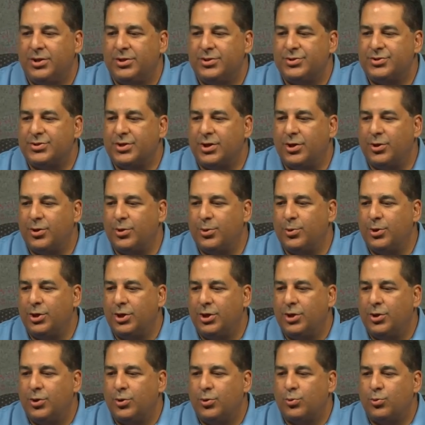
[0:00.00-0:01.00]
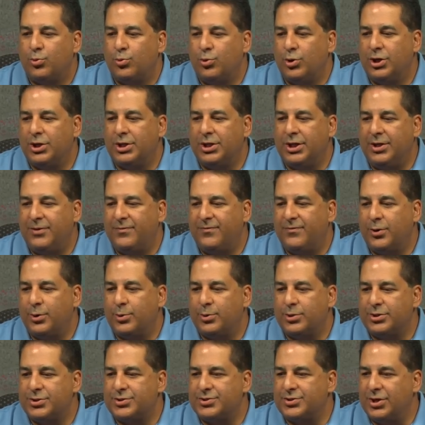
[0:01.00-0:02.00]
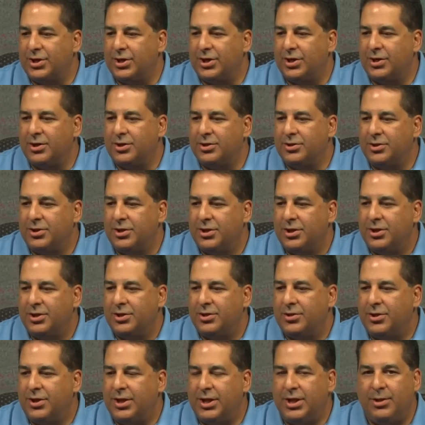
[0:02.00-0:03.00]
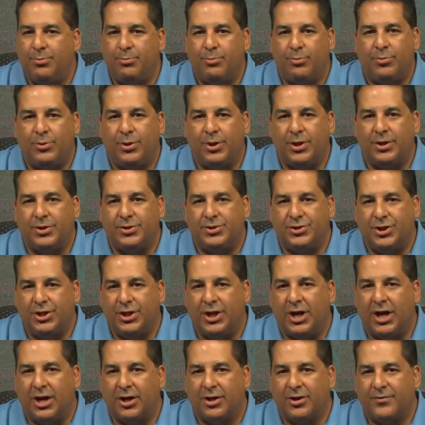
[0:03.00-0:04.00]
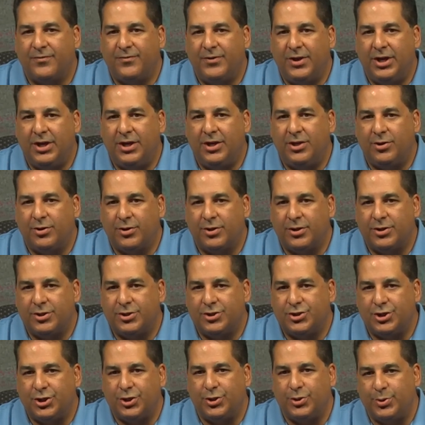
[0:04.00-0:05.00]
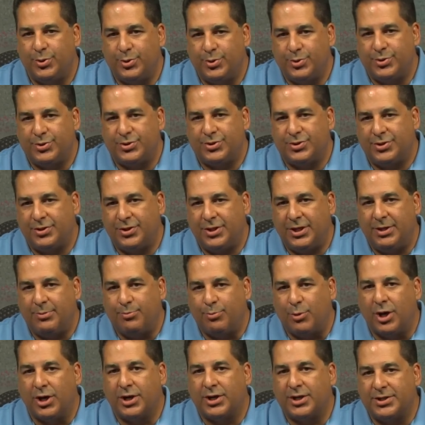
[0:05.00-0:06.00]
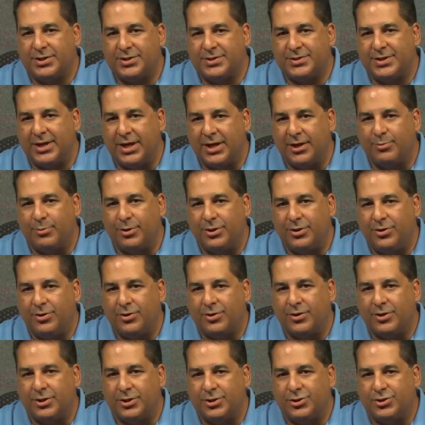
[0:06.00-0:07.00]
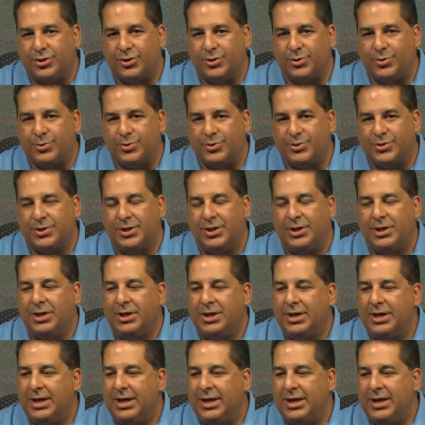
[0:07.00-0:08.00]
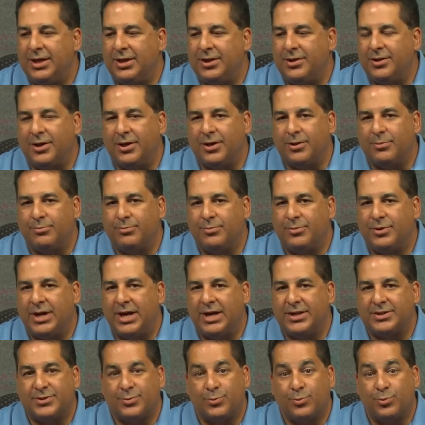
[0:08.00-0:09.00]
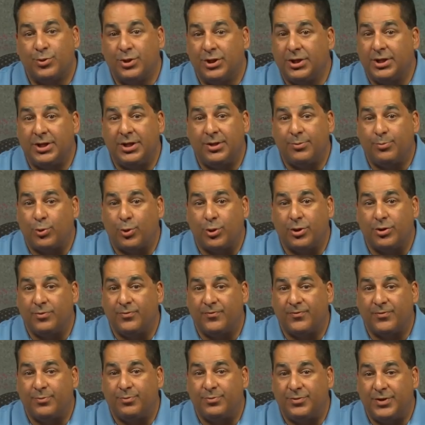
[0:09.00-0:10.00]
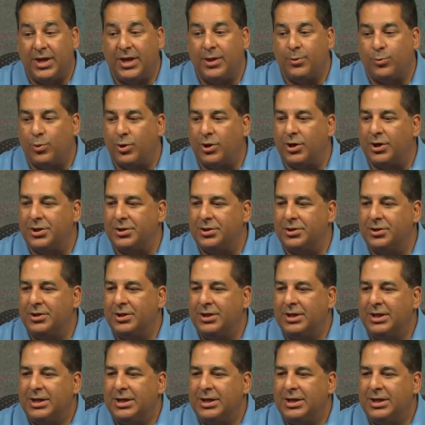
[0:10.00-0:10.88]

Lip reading: So really focus on the geography you're going to choose, the market segment you're going to choose. And that's really important from day one.